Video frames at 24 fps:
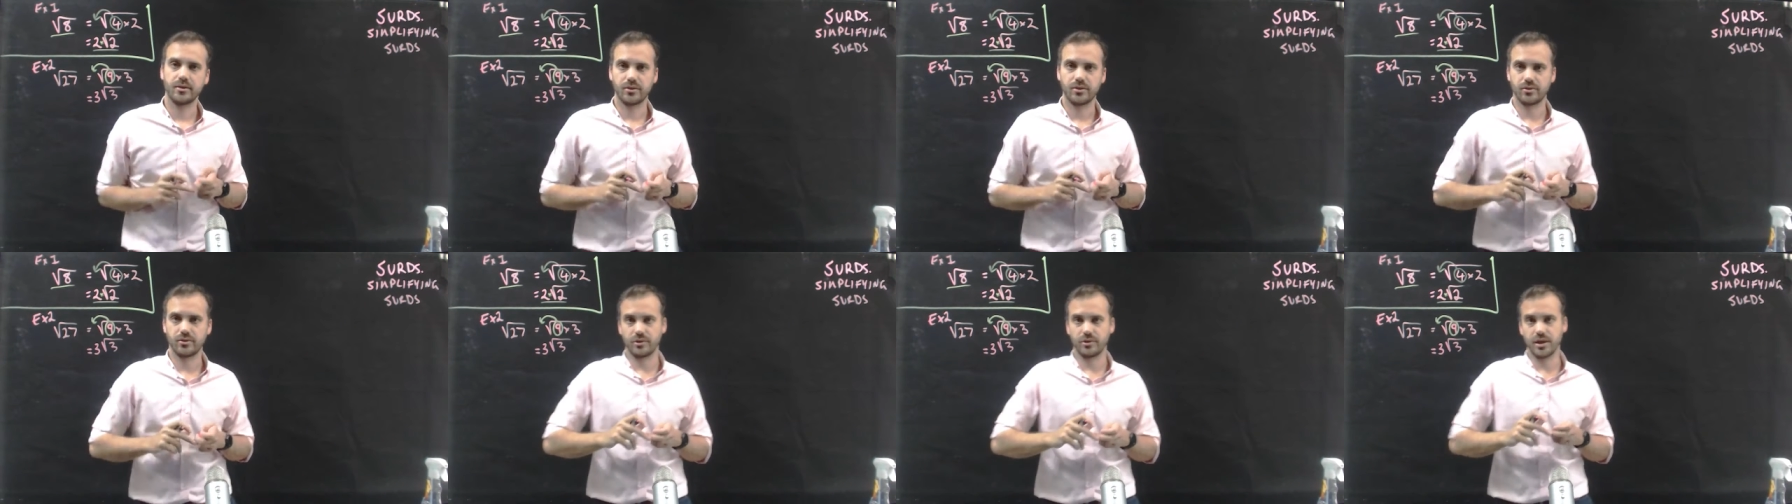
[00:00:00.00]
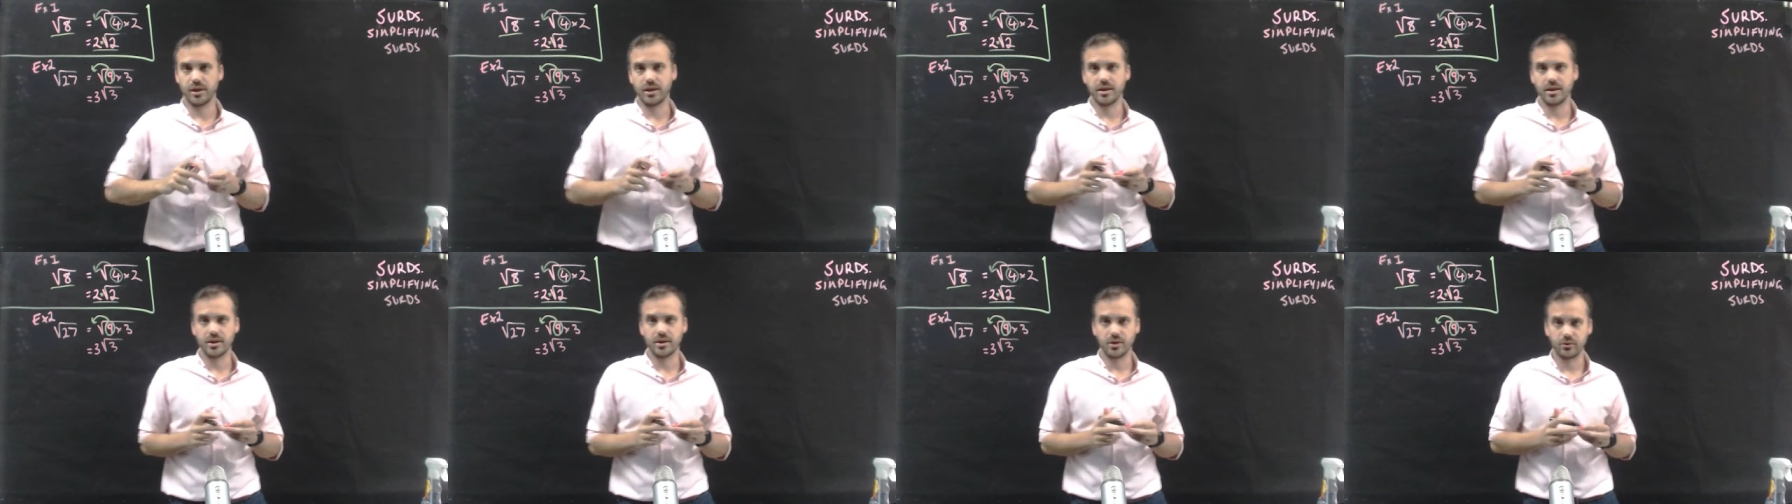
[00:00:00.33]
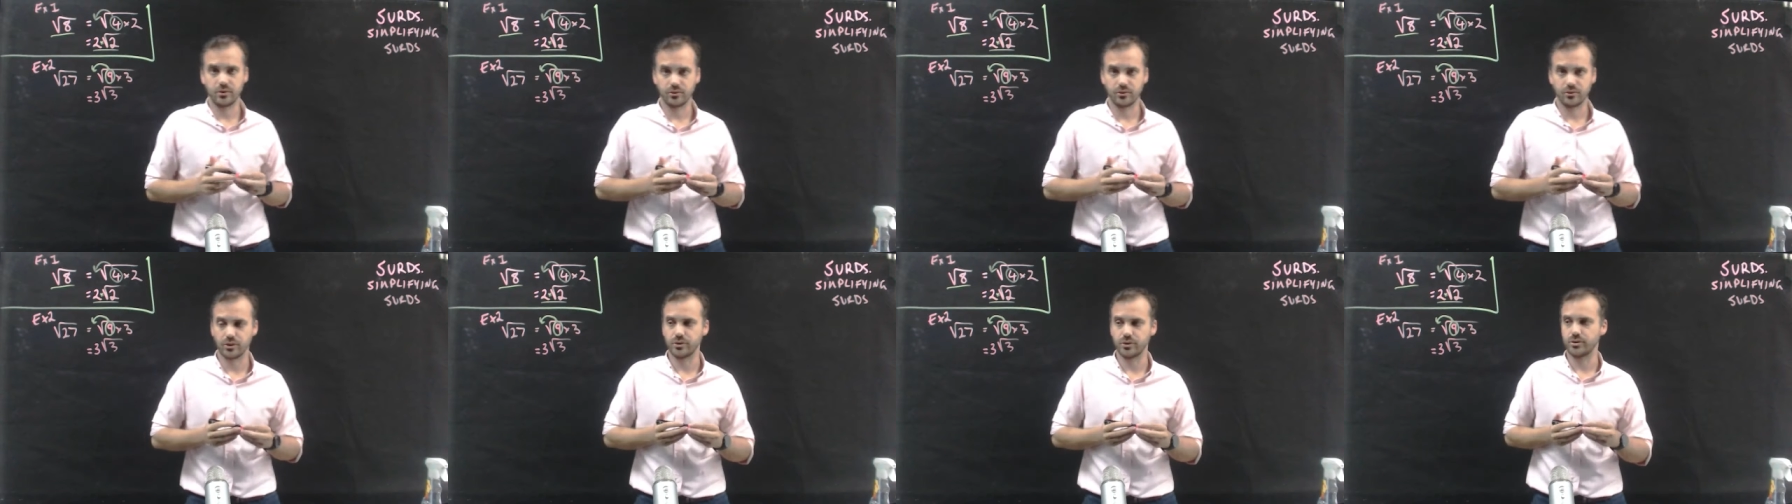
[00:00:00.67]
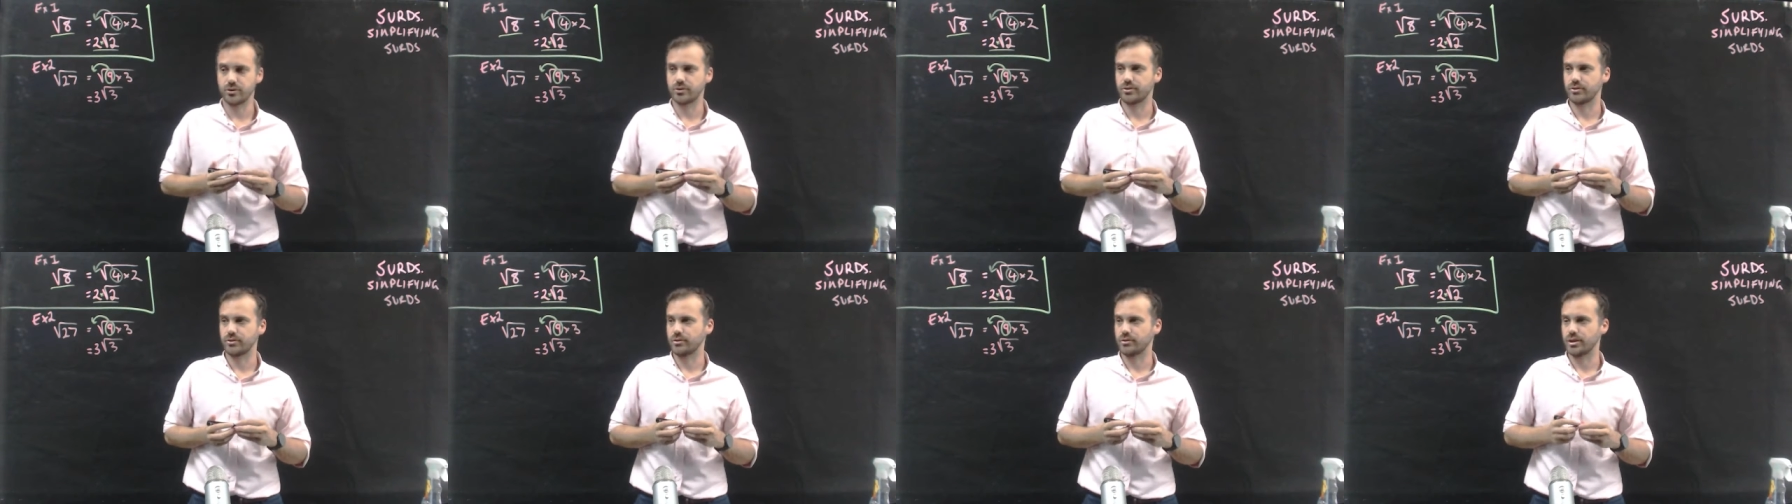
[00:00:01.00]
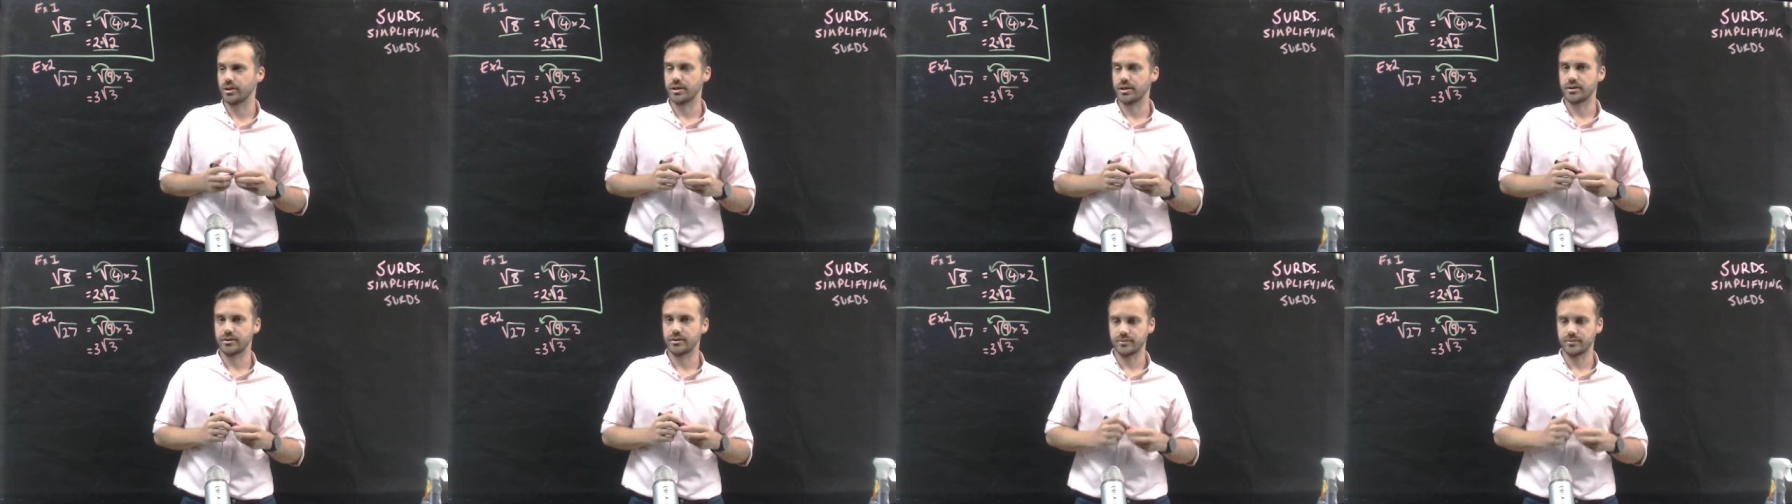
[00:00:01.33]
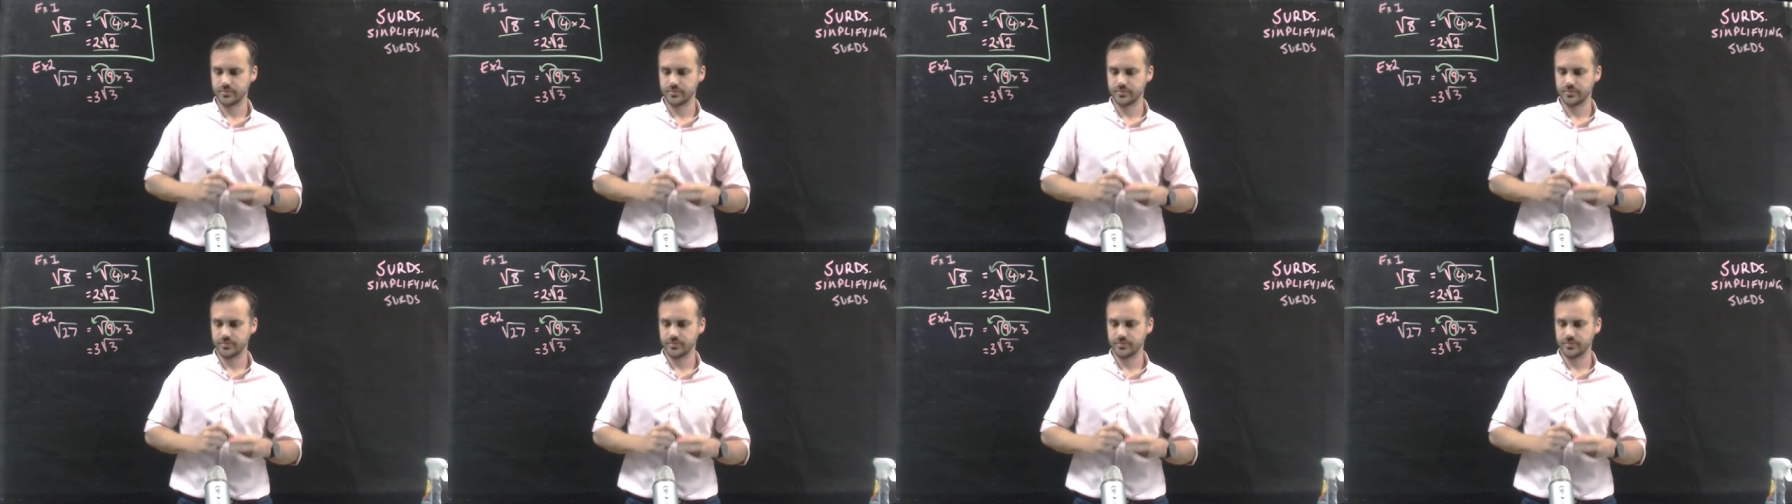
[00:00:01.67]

3 root 3.